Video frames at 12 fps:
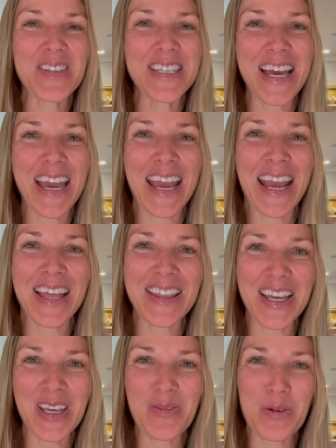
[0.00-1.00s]
today, and
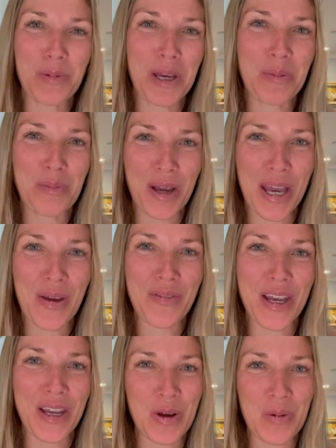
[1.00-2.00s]
thank you for being brave
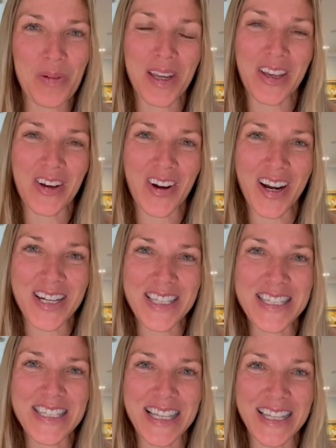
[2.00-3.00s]
and opening your
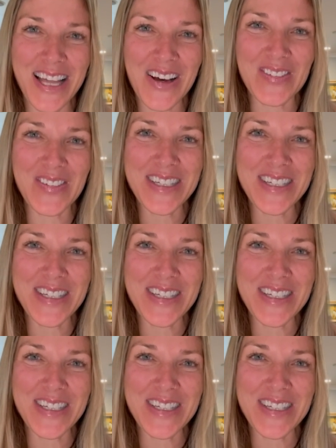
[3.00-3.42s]
hearts to love